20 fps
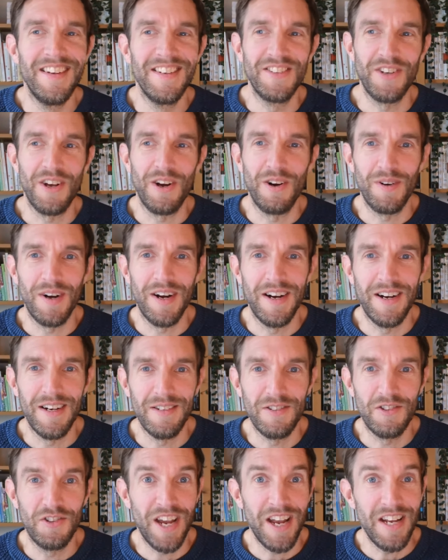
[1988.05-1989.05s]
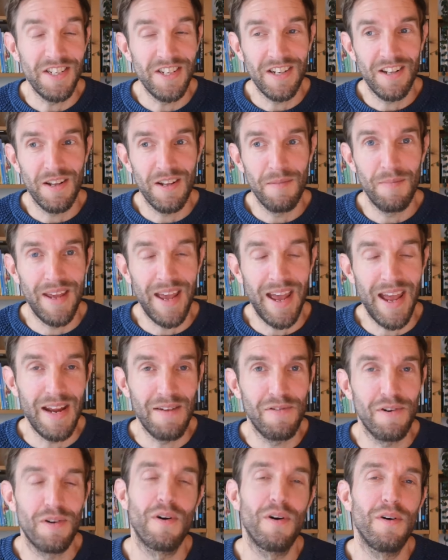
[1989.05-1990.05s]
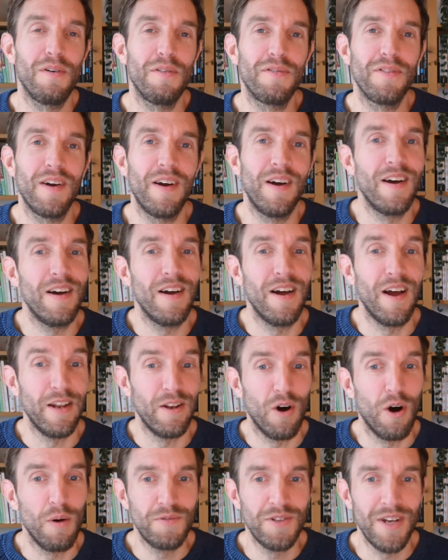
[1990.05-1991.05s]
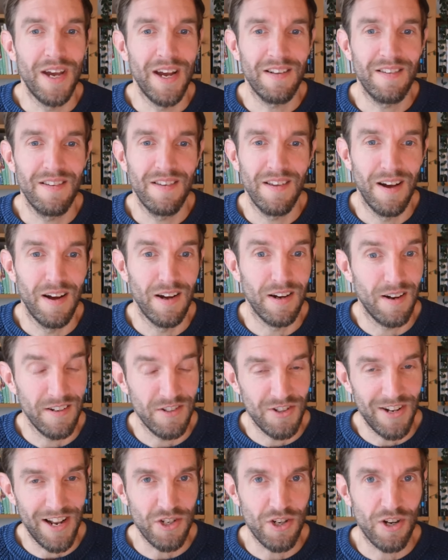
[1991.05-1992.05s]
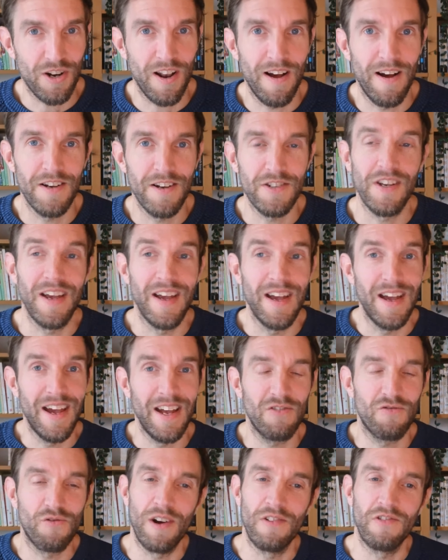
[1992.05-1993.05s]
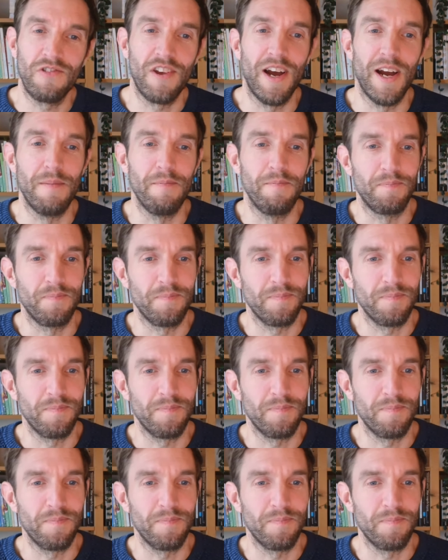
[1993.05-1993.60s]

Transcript: So uh, mm-hmm. uh, changing the behavior of uh, an object uh, slash class at runtime.